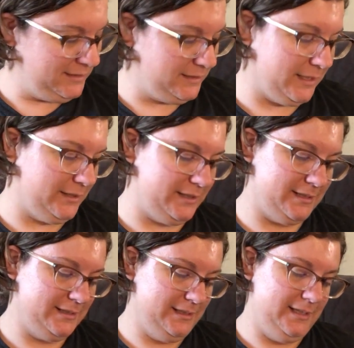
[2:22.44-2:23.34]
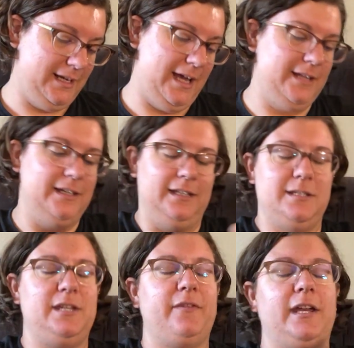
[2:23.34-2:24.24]
color. And then
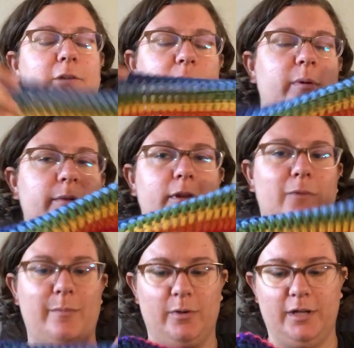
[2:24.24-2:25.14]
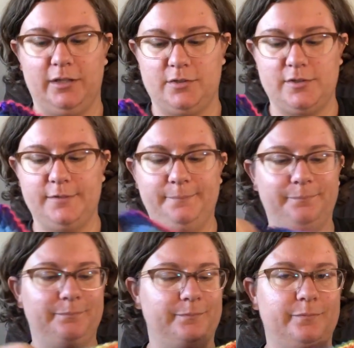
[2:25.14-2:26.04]
let's see if I can remember the rainbow colors
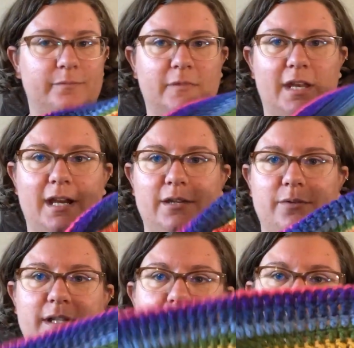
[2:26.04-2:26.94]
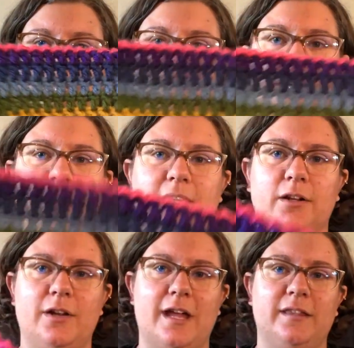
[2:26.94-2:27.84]
that I use. And
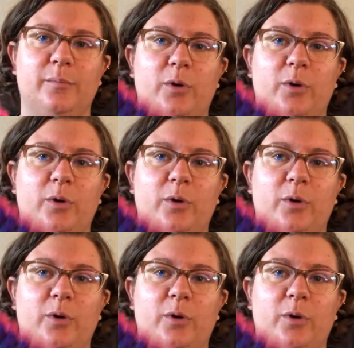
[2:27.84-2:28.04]
they're not the